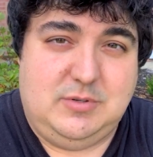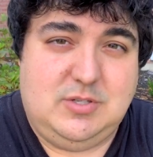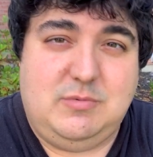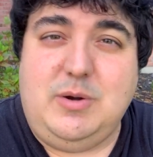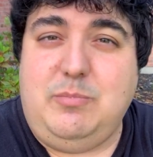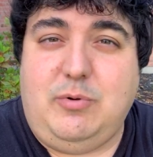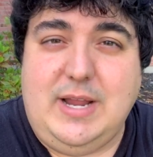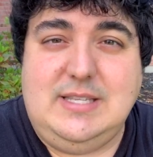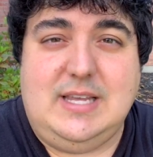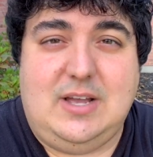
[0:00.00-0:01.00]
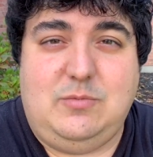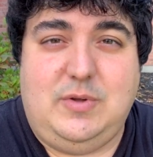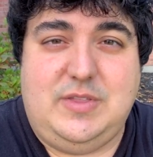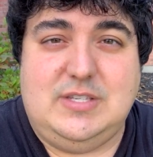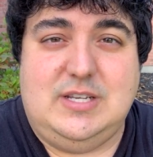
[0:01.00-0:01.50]
So I want to break down
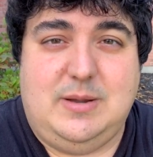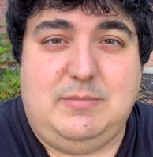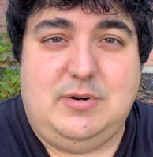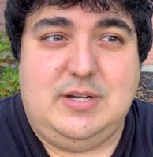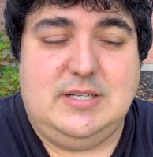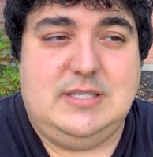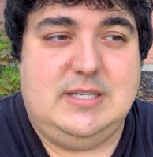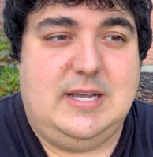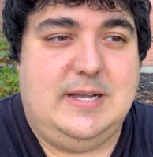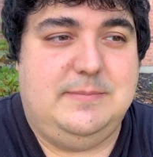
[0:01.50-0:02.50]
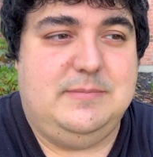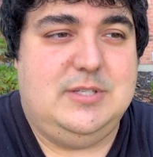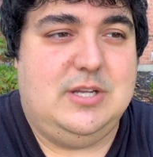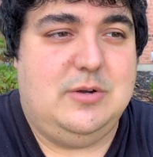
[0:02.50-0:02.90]
what this number is. Instead